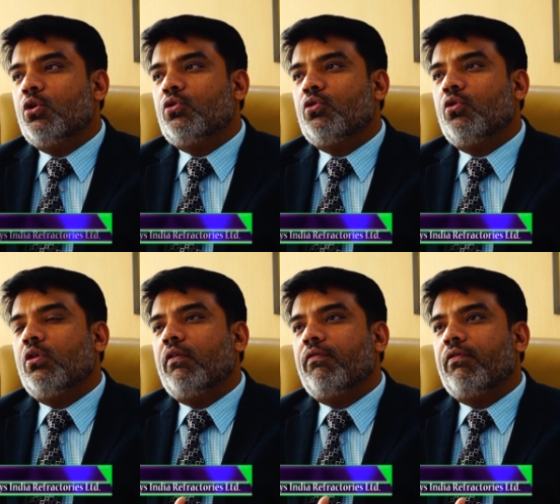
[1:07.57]

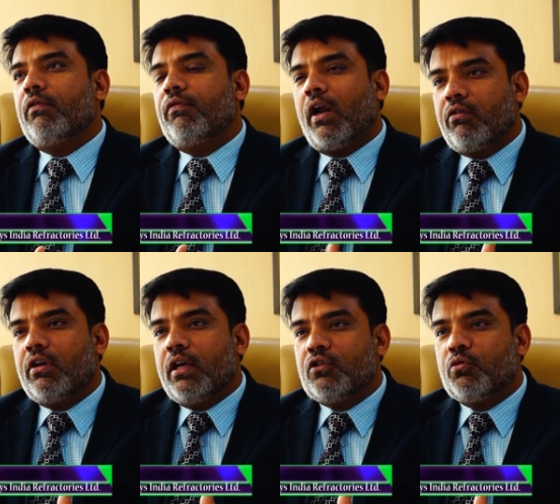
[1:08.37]
so if
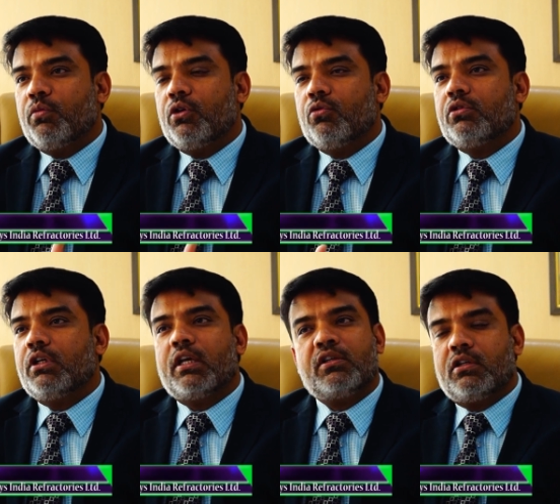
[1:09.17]
refractory has to be used,
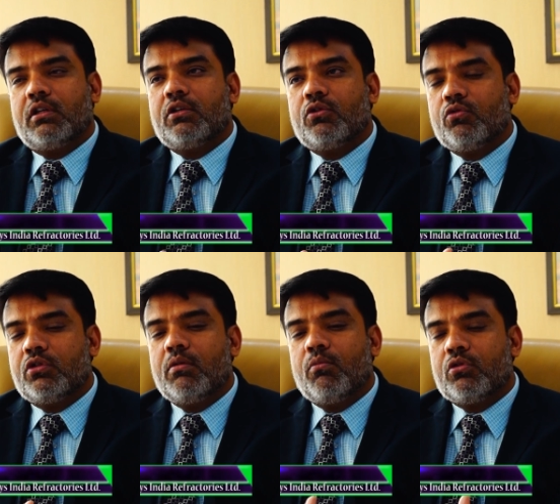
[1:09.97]
it has it is
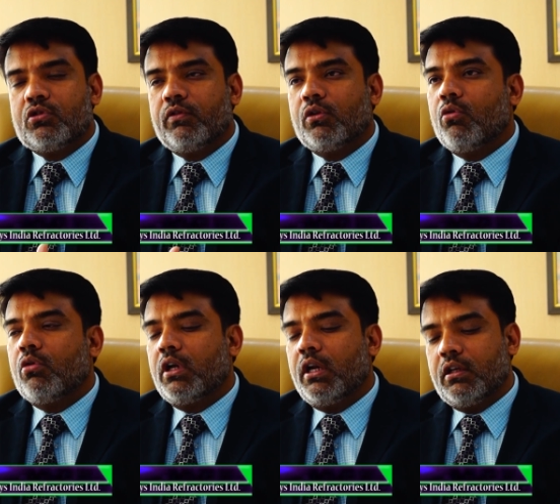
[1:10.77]
used in most of the
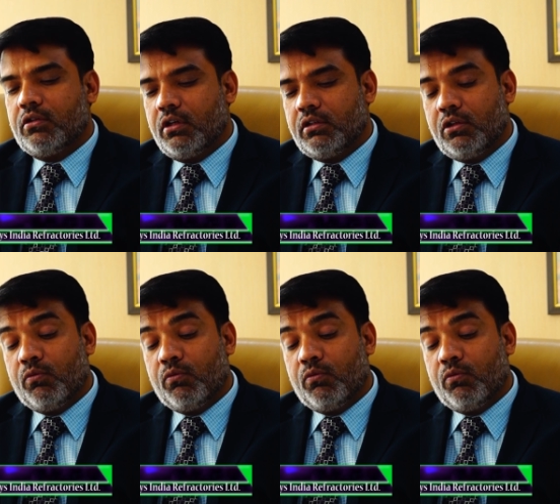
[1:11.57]
core industries.